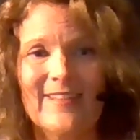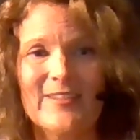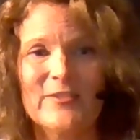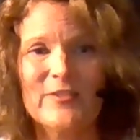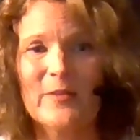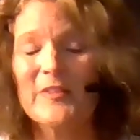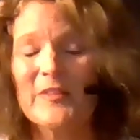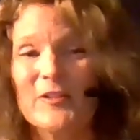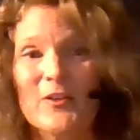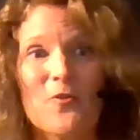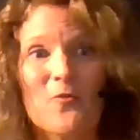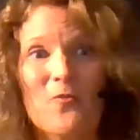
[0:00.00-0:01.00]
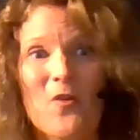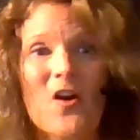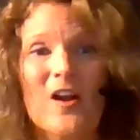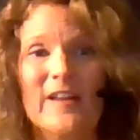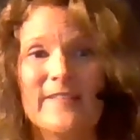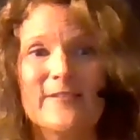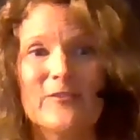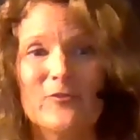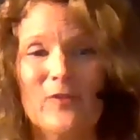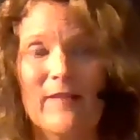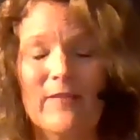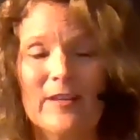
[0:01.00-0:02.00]
something to go wrong in this
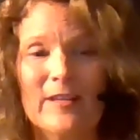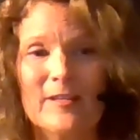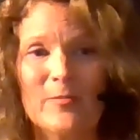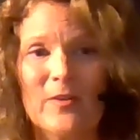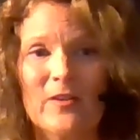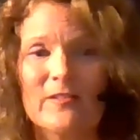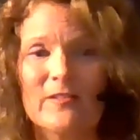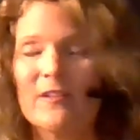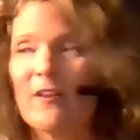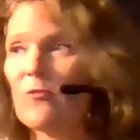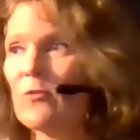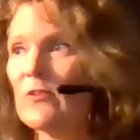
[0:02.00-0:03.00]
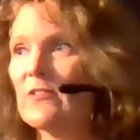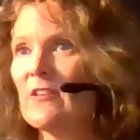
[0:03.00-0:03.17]
driving experience. In other words,